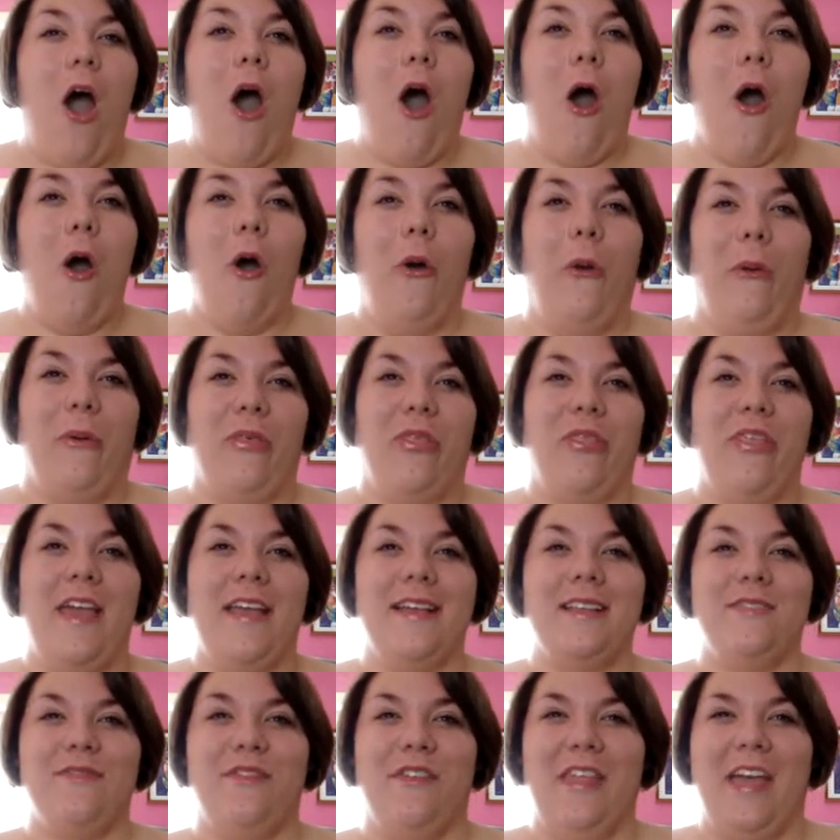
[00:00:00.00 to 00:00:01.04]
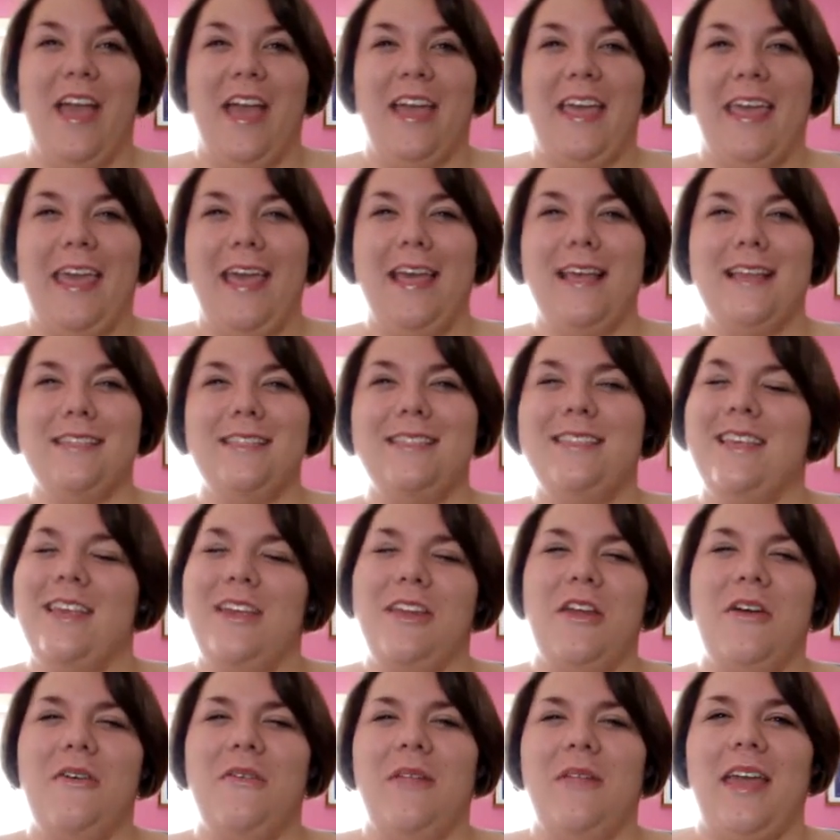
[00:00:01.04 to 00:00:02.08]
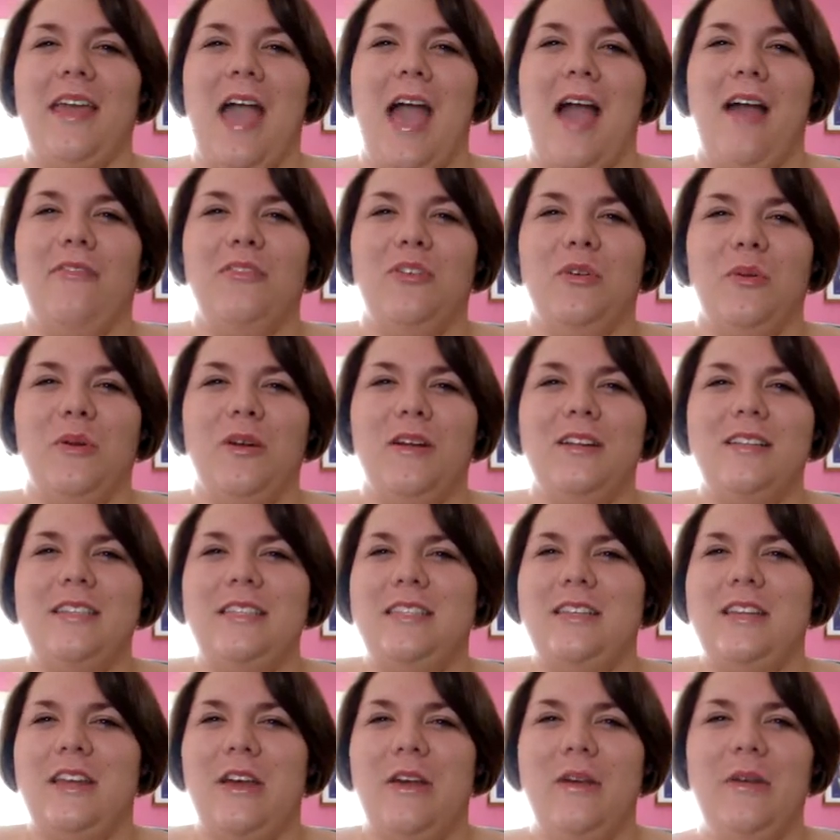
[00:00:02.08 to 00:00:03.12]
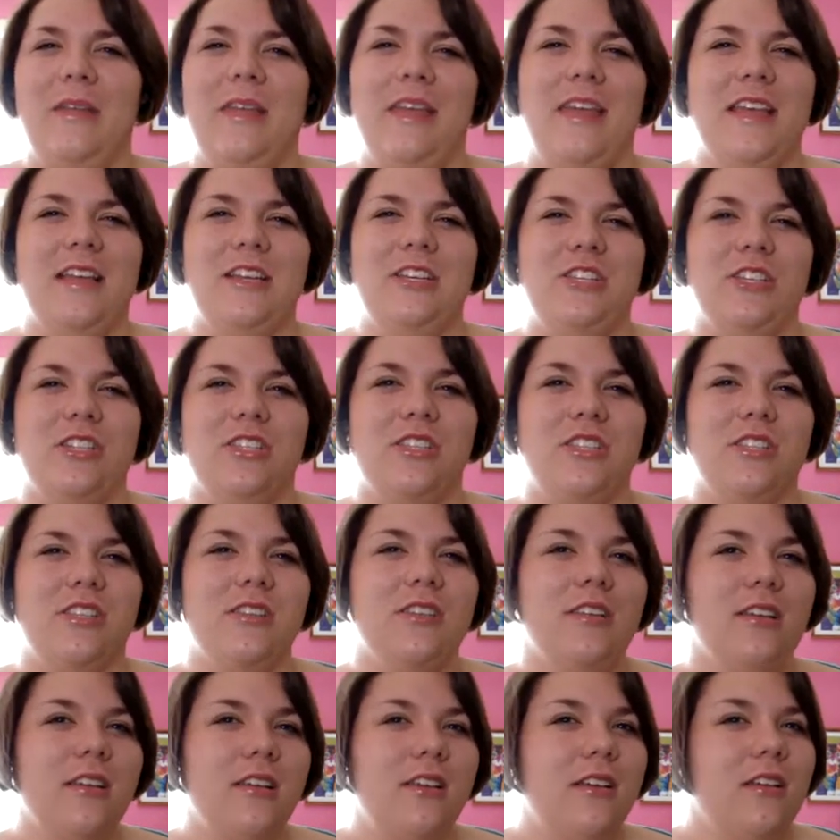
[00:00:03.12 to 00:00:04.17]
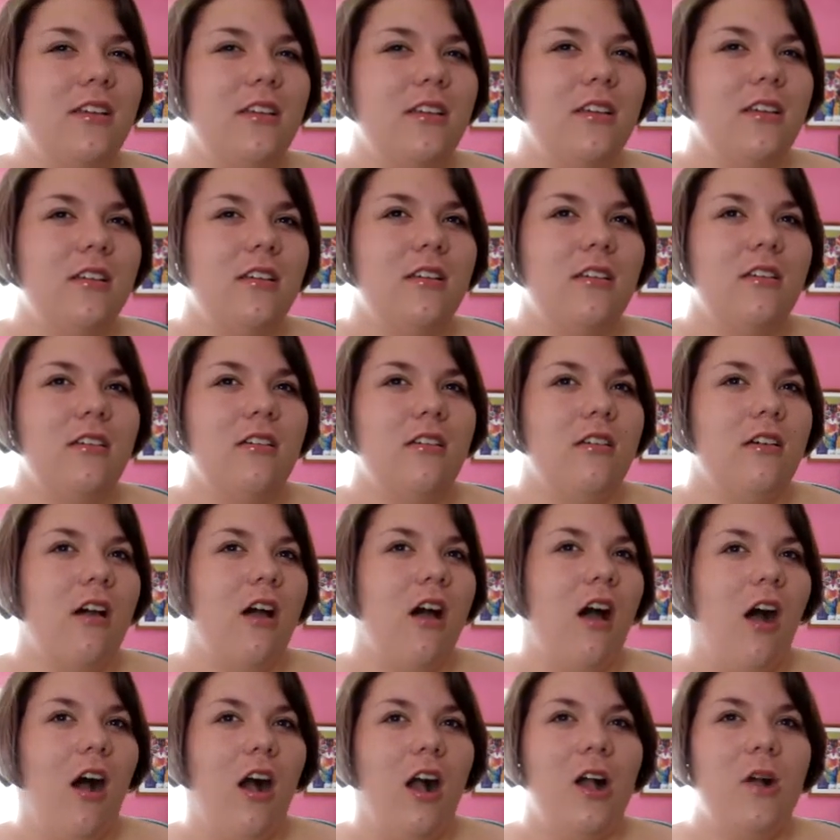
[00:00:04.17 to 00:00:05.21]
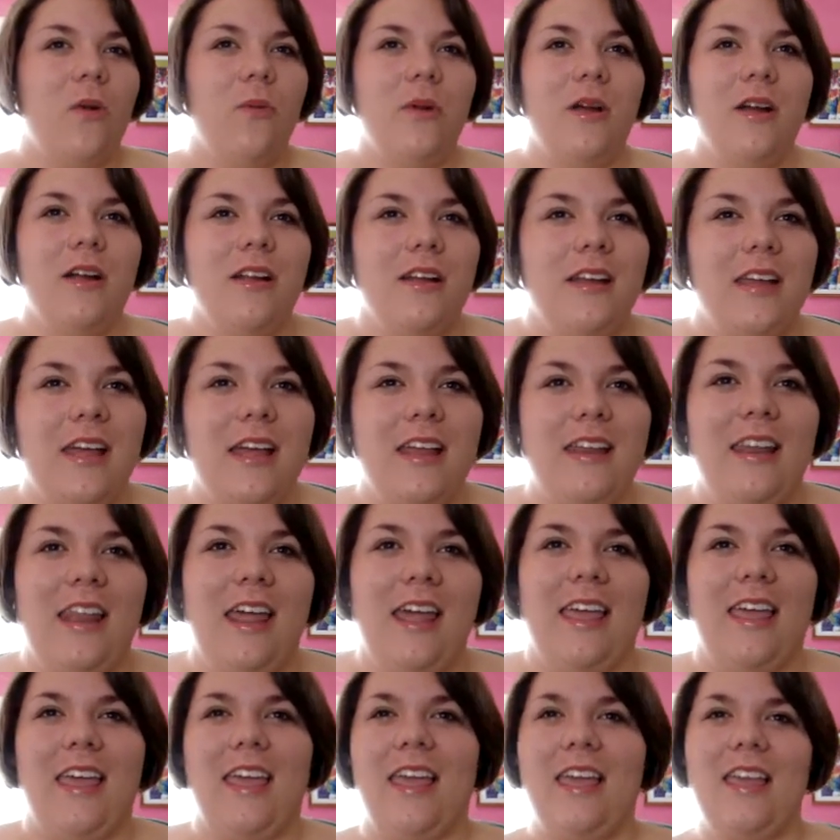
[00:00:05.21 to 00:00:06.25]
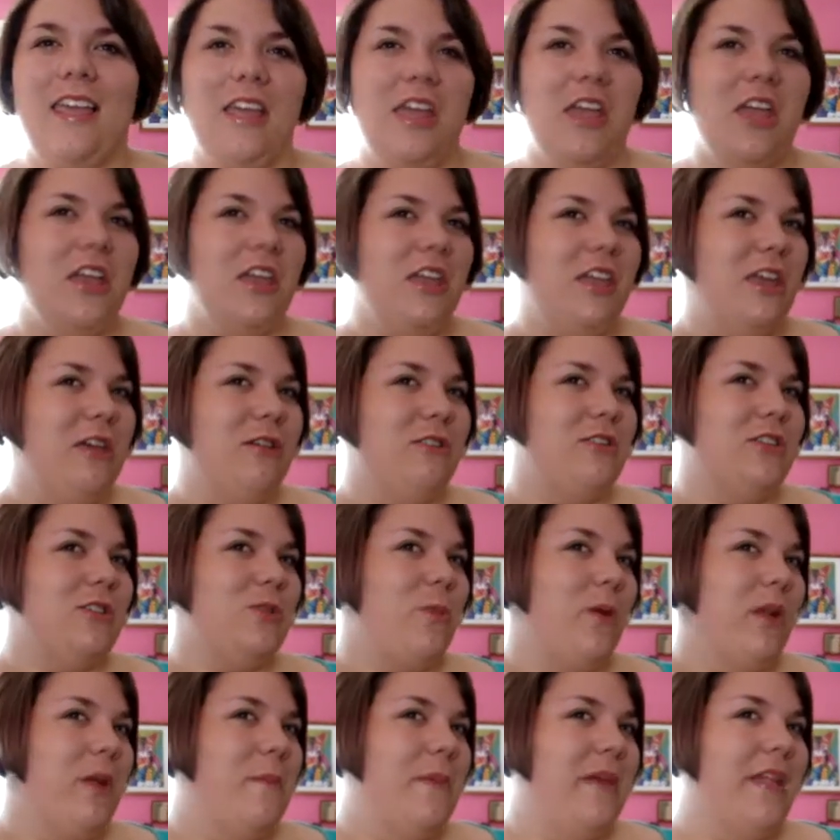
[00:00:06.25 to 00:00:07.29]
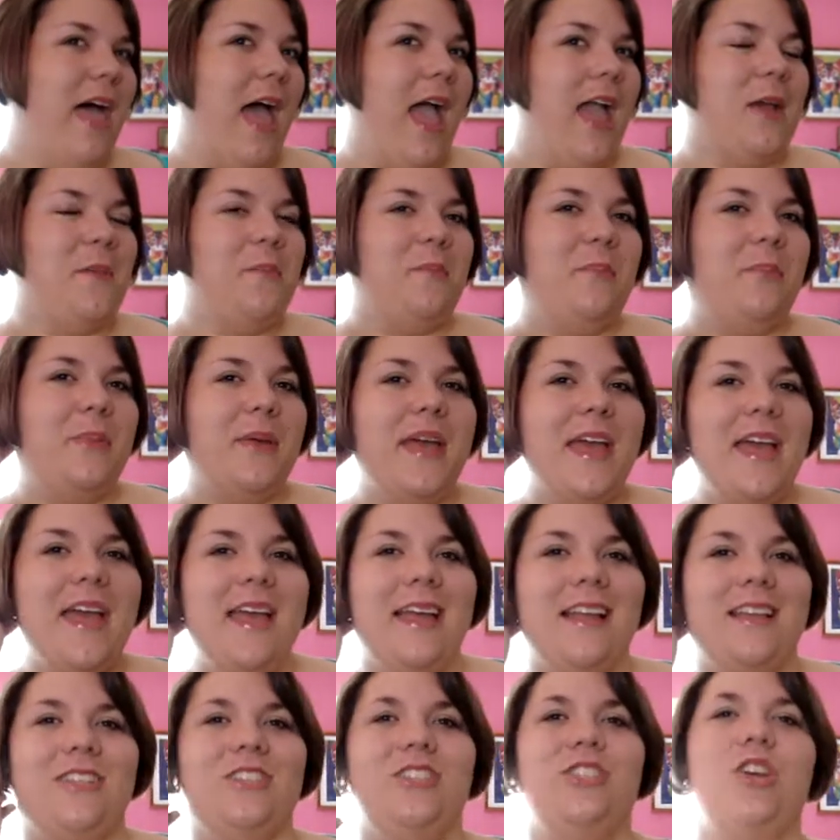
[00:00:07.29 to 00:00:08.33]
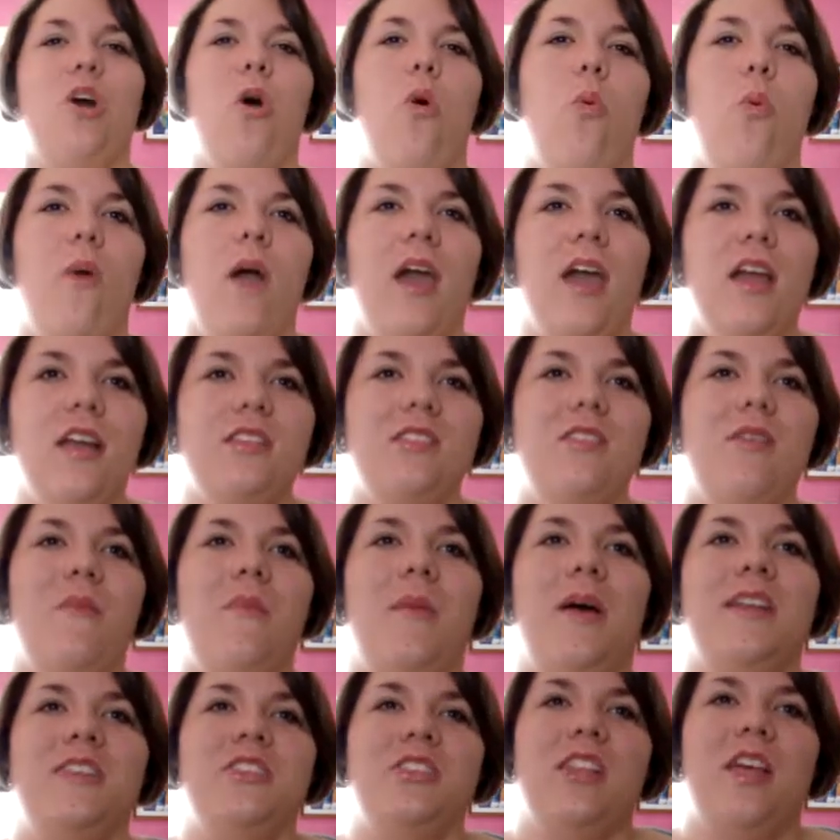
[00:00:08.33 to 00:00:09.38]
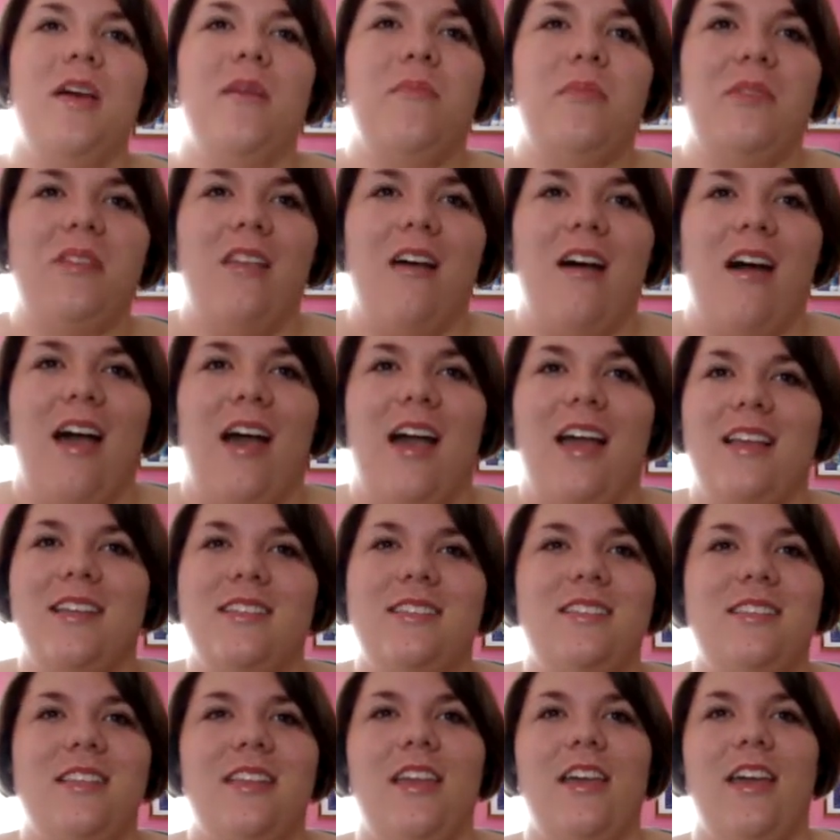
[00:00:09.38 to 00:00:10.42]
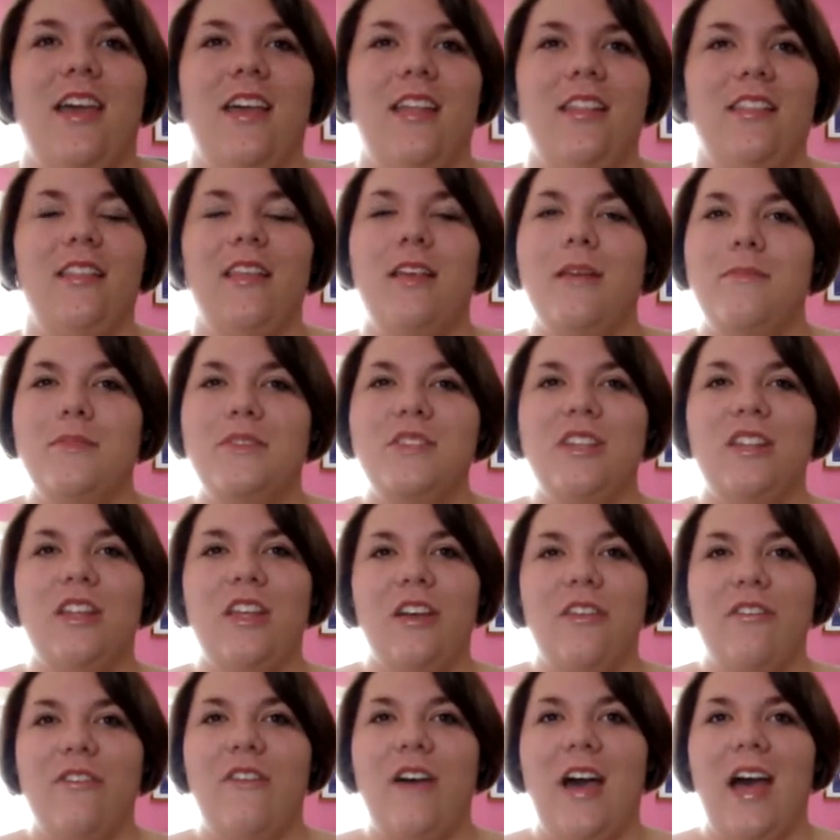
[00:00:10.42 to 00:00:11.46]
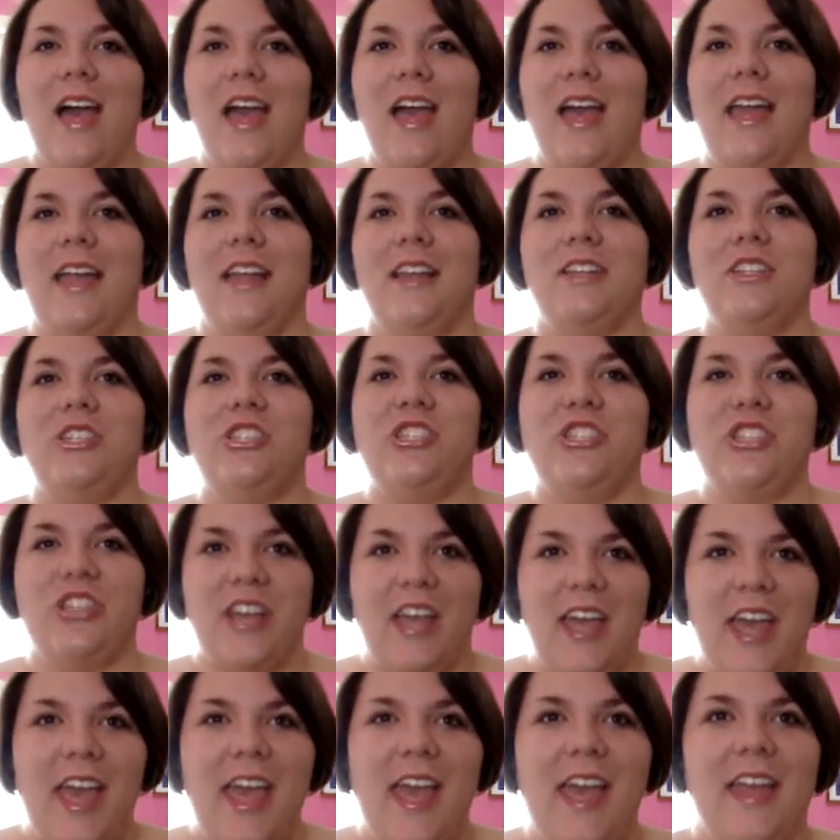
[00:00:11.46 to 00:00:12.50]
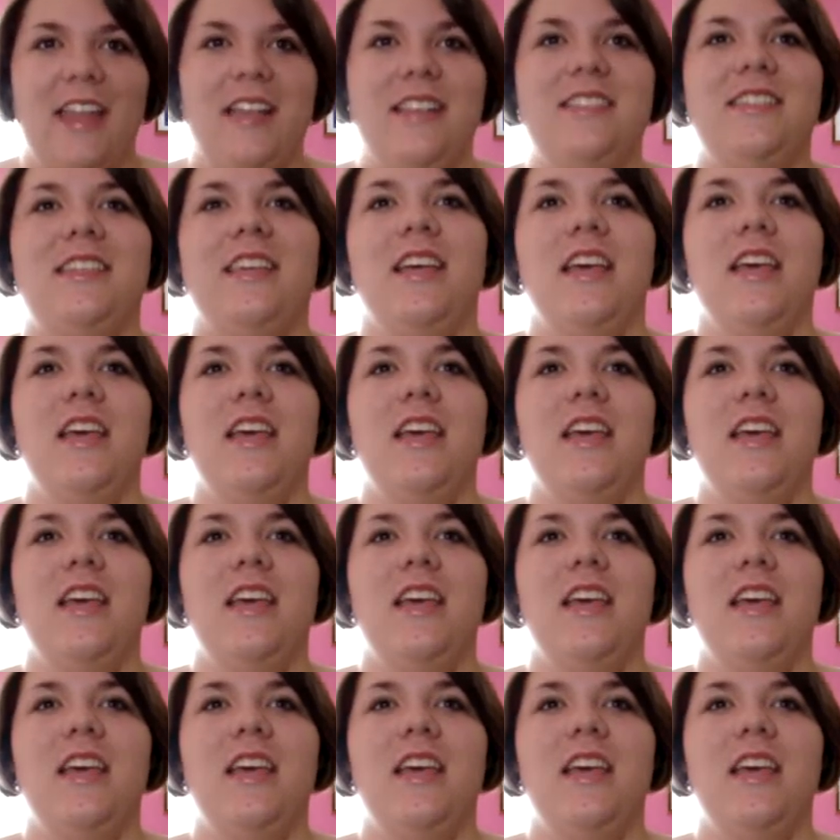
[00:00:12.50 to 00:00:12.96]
oh, thanks for that kiss, you know, afterwards, you know, like it's just awkward, and like you just want to be like, bitch, don't wear so much lip gloss, your lips look fine, shit,